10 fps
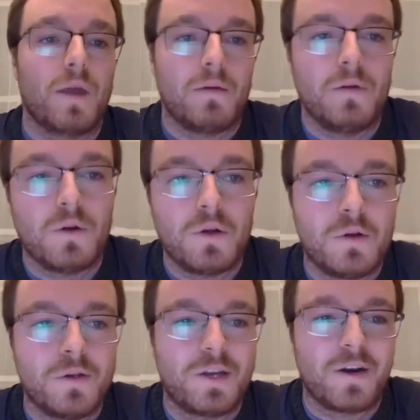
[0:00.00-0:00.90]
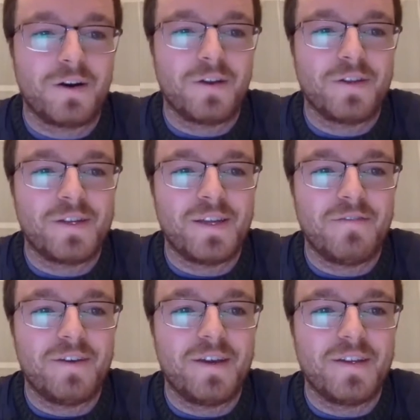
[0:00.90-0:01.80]
you turn on the
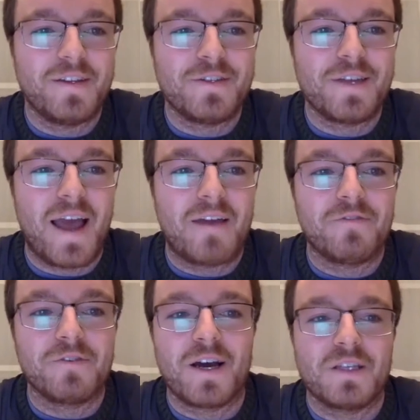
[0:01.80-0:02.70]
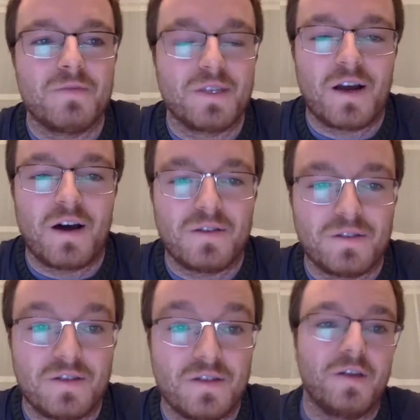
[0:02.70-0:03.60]
TV and you see advertisements
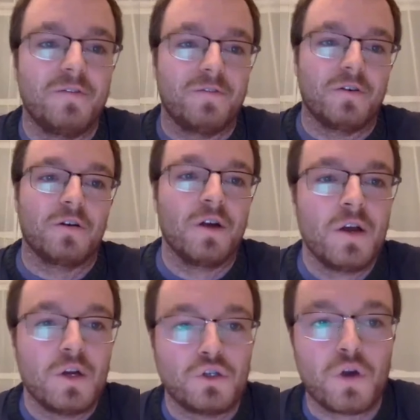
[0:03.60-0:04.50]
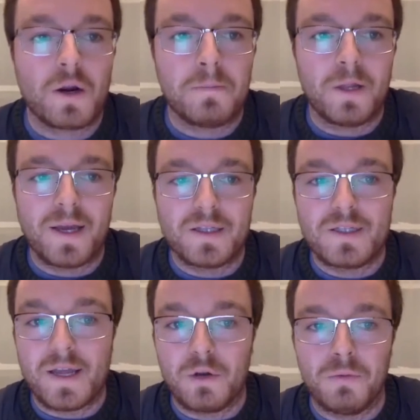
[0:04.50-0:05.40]
constantly for drug plans,
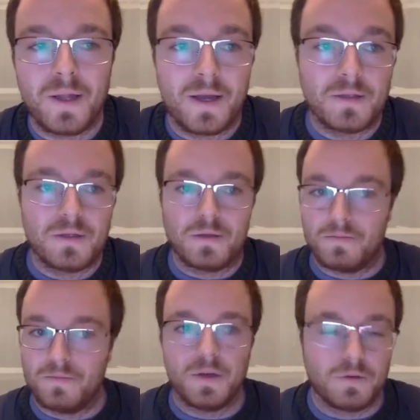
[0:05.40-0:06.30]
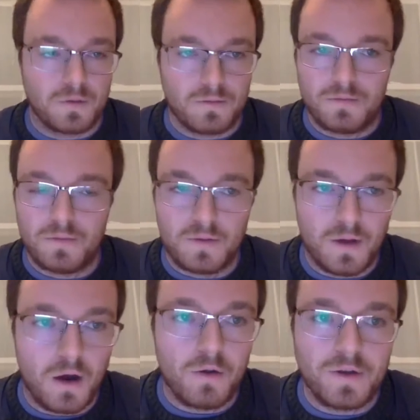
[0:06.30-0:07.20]
dental plans, and,
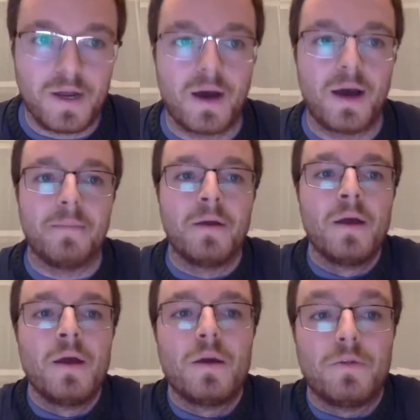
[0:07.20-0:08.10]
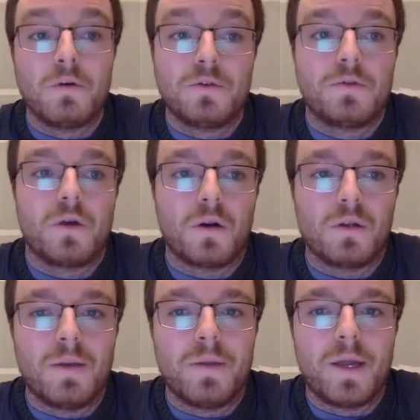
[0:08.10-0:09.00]
all the time. Those are
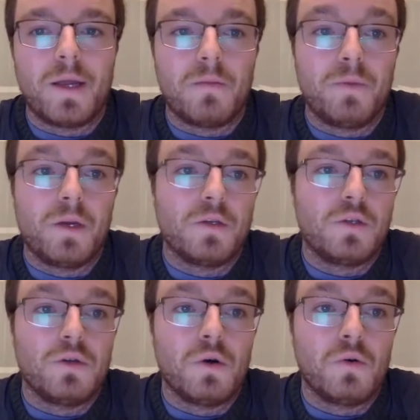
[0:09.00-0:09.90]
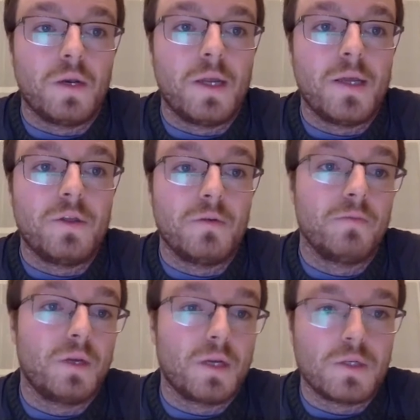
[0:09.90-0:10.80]
eliminated because you don't need them
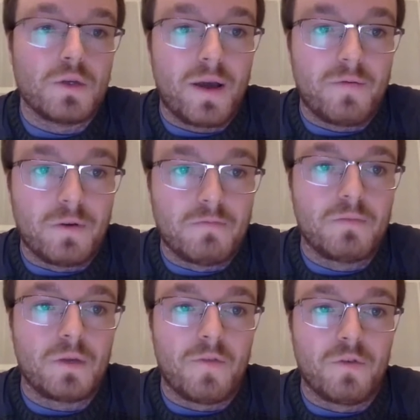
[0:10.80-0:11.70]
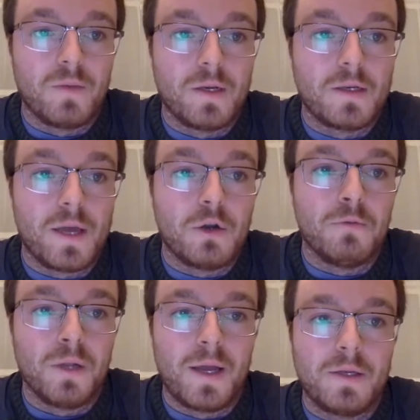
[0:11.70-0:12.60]
because you have a government dental
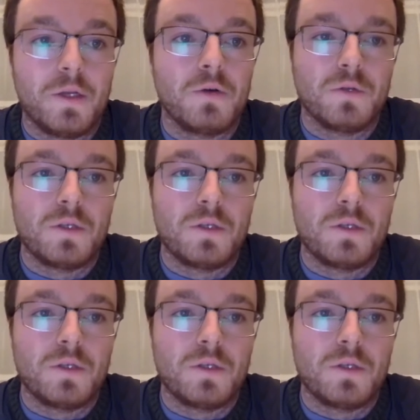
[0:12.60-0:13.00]
plan. You don't